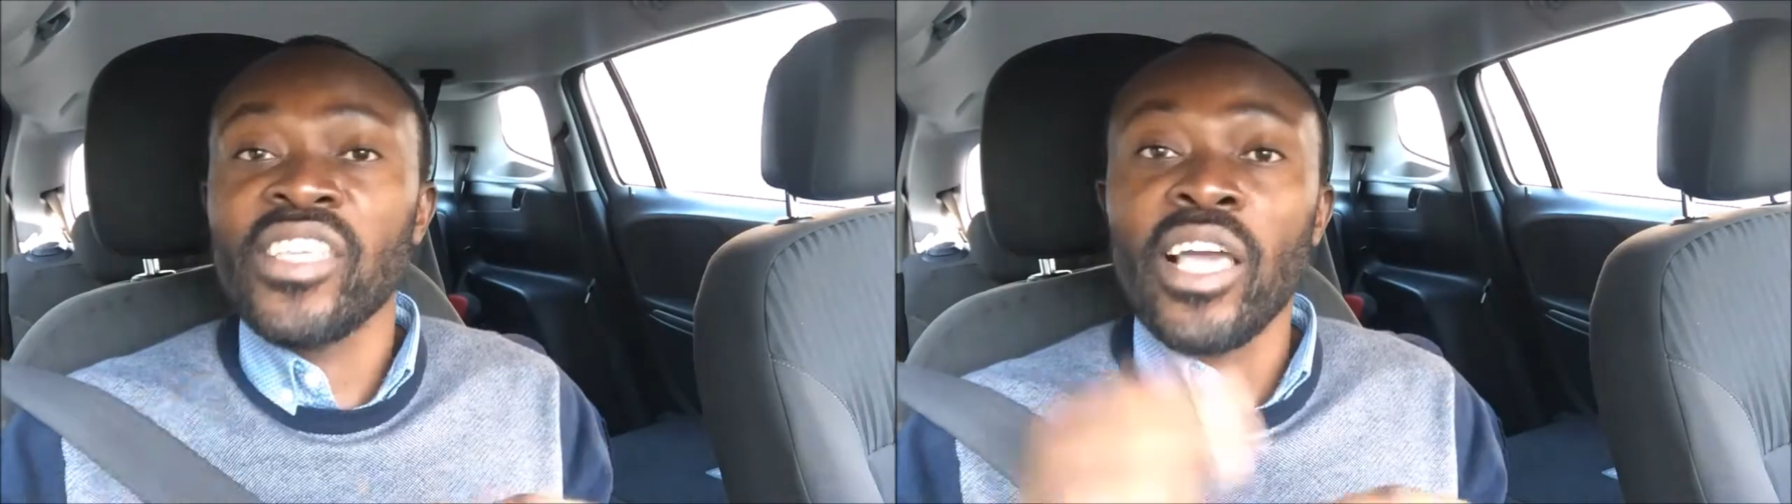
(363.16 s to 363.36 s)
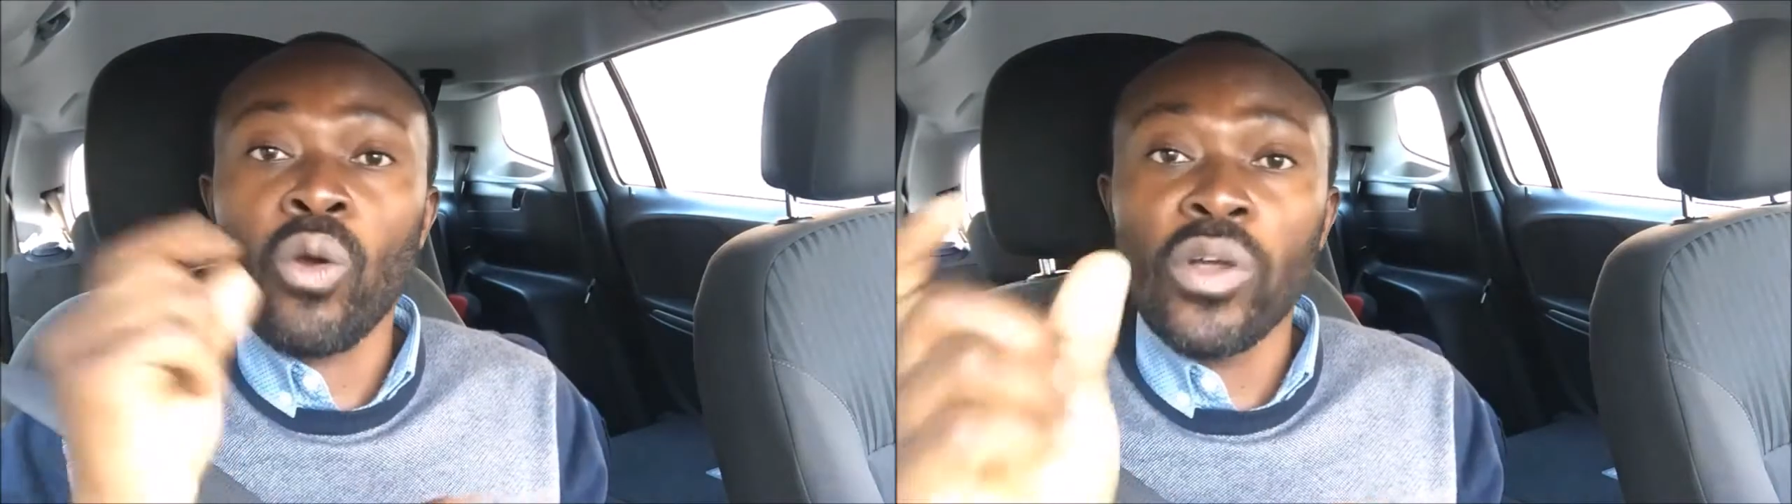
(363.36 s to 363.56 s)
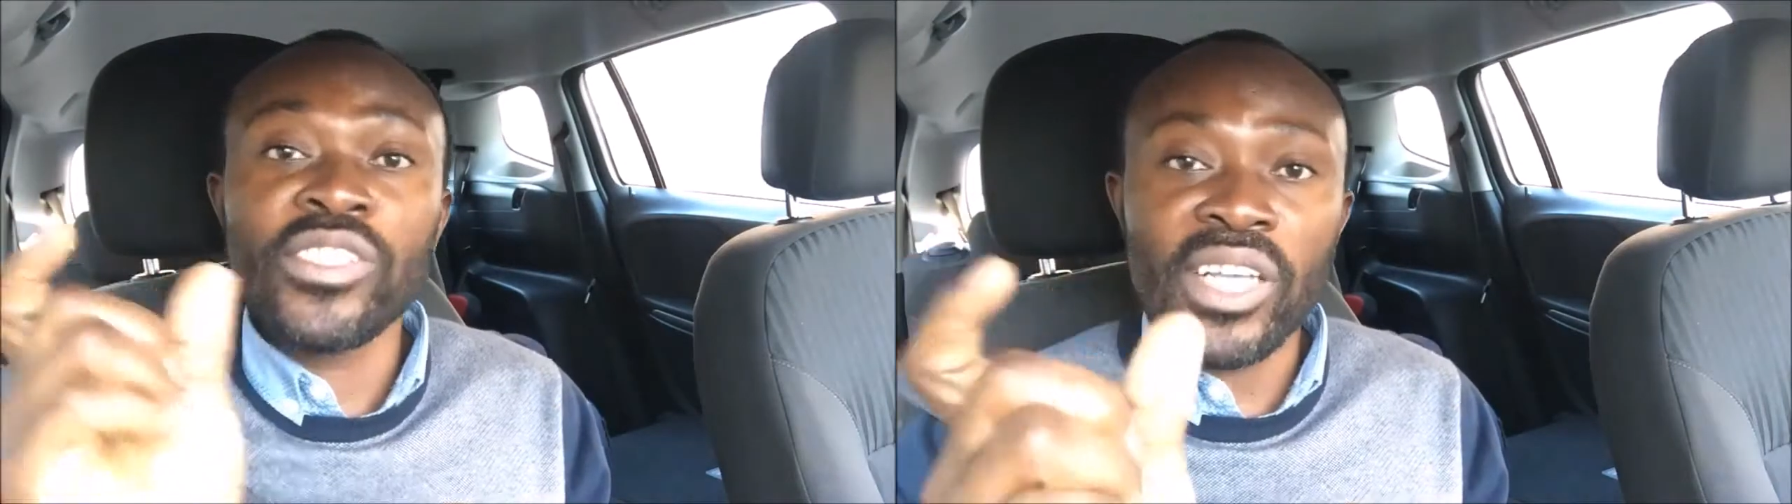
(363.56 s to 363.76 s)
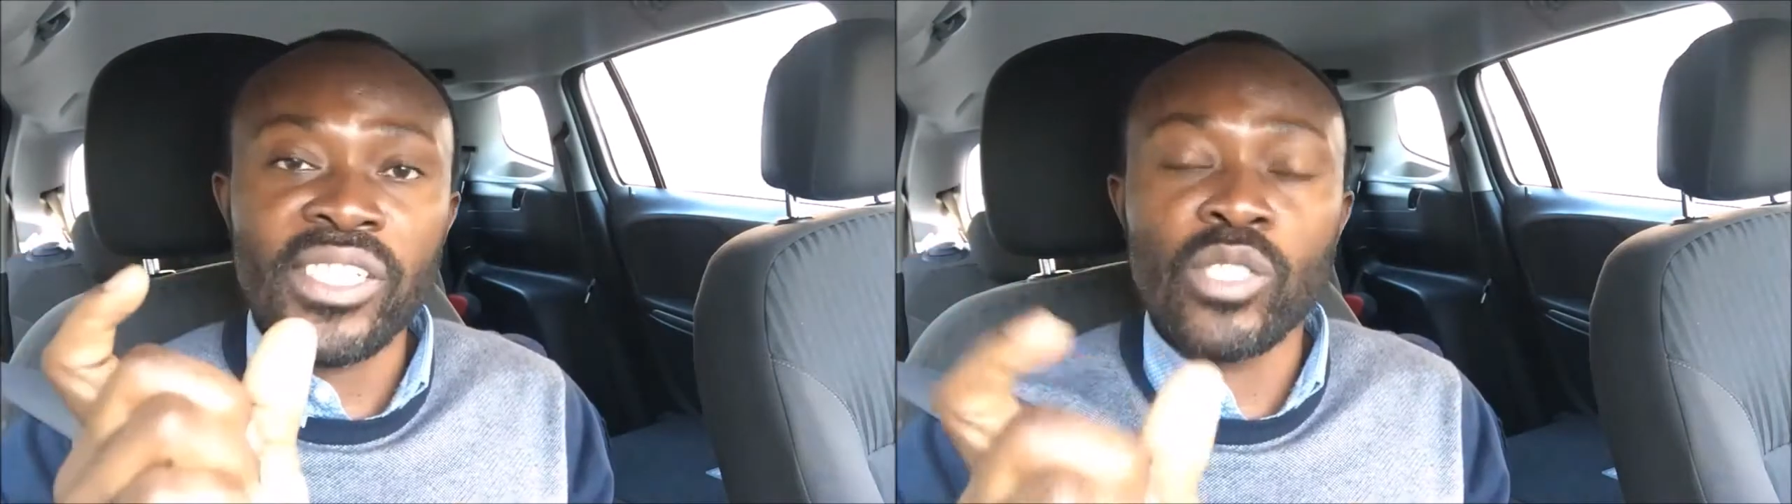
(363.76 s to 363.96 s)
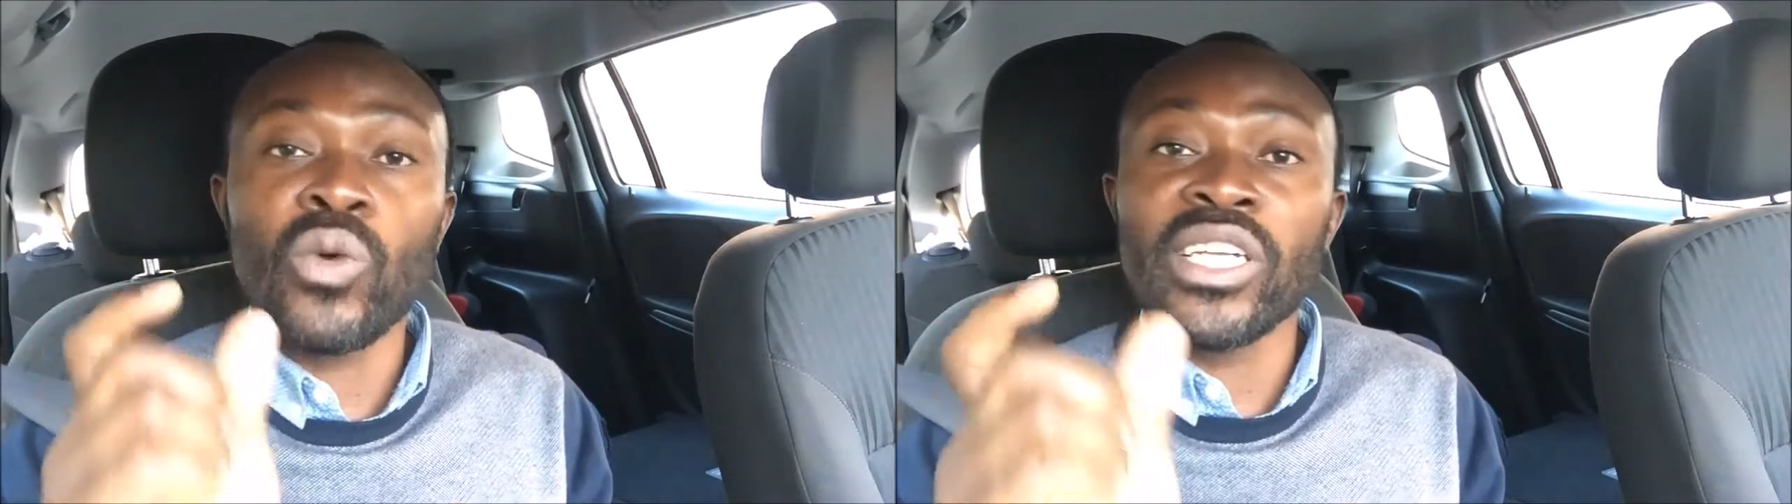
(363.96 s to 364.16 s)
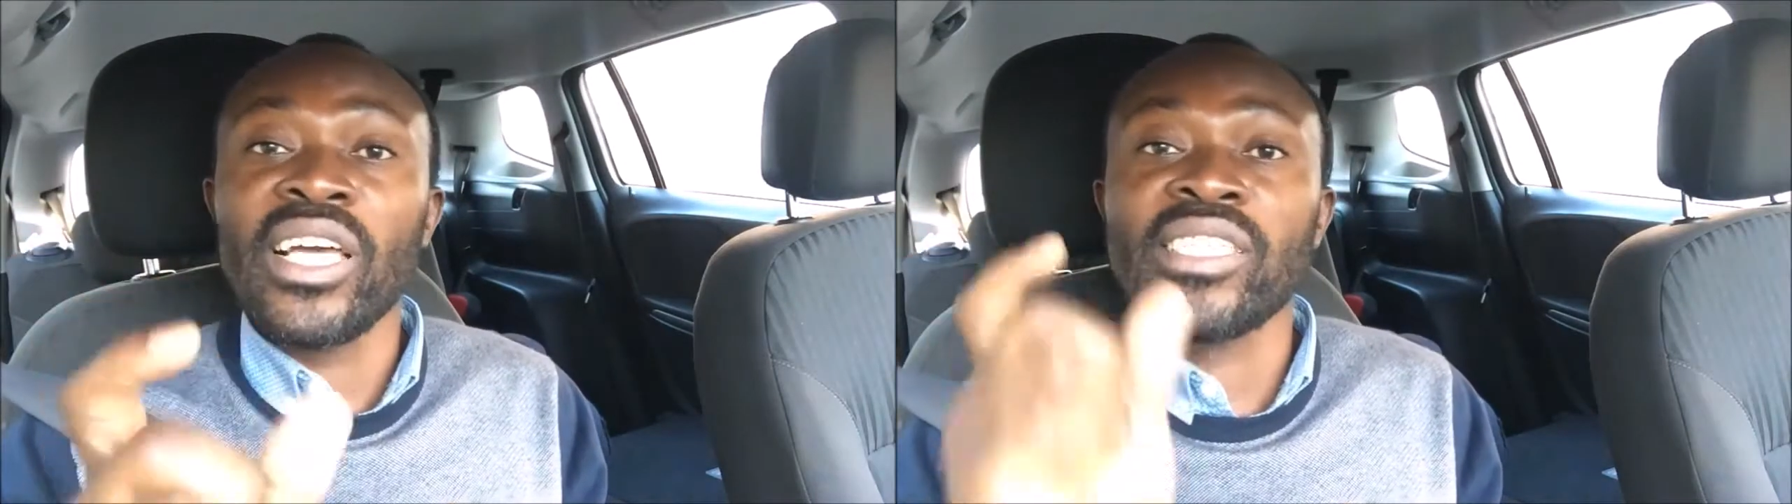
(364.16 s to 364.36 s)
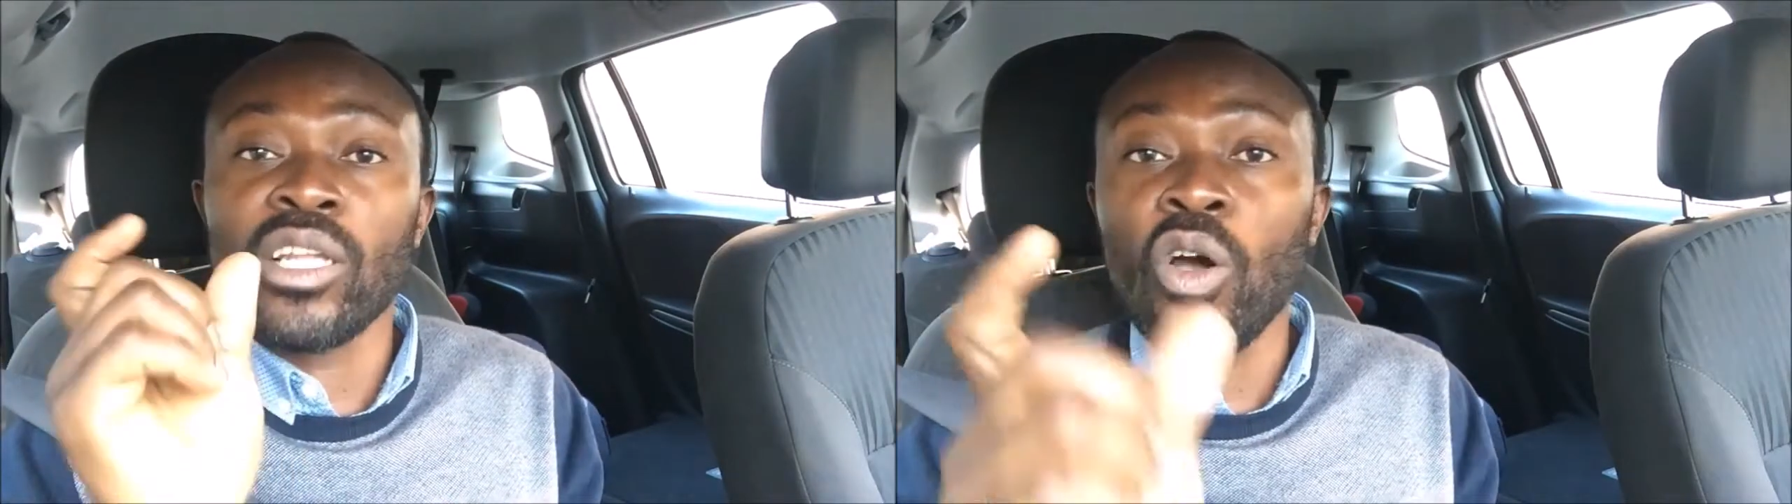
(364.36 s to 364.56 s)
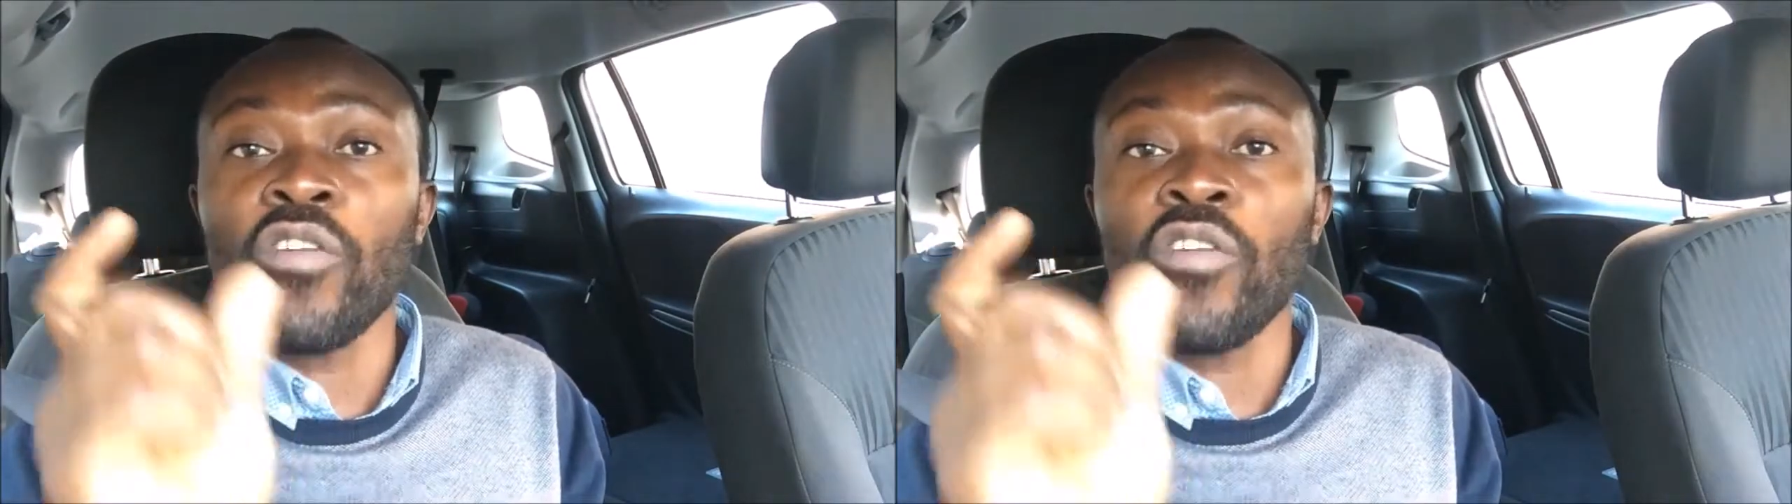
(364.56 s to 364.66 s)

say, a congestion, when there's a lot